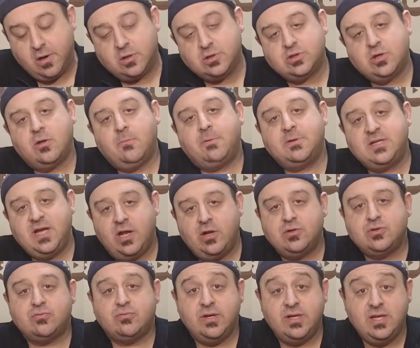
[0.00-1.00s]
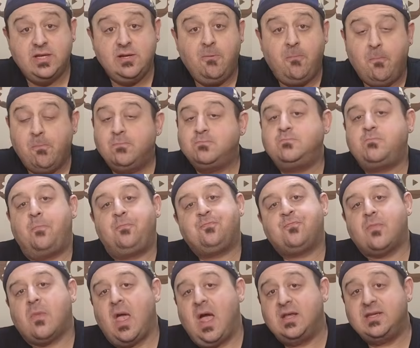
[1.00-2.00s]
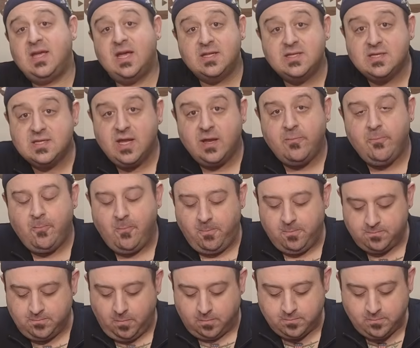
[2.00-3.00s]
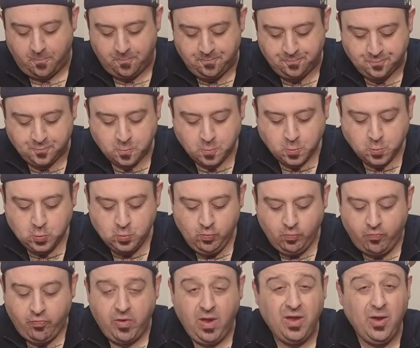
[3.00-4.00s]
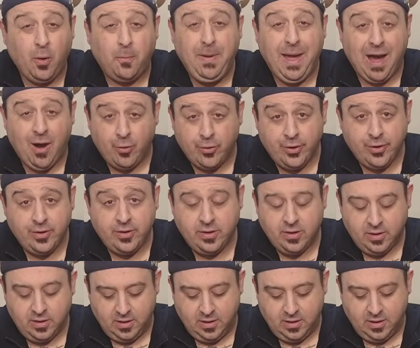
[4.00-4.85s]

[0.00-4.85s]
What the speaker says: So the potatoes read as instant, you know, powdered,